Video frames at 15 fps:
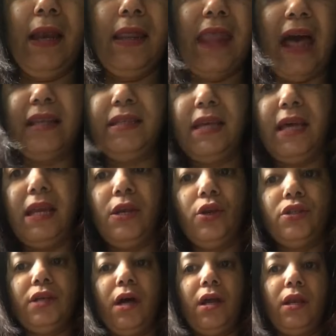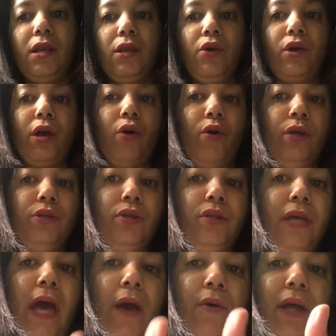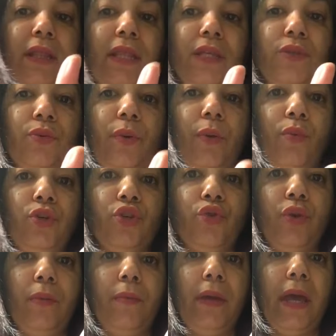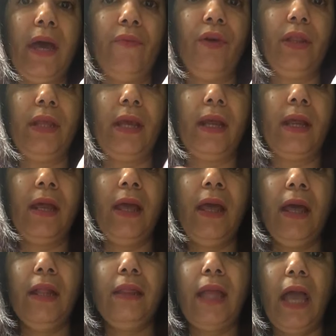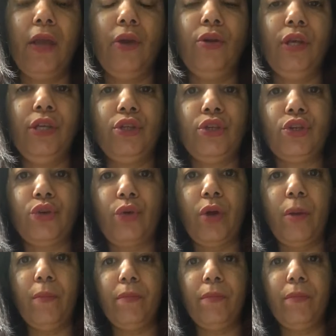that's it, you're done. You can go into town, and this one will trim everything that you need to trim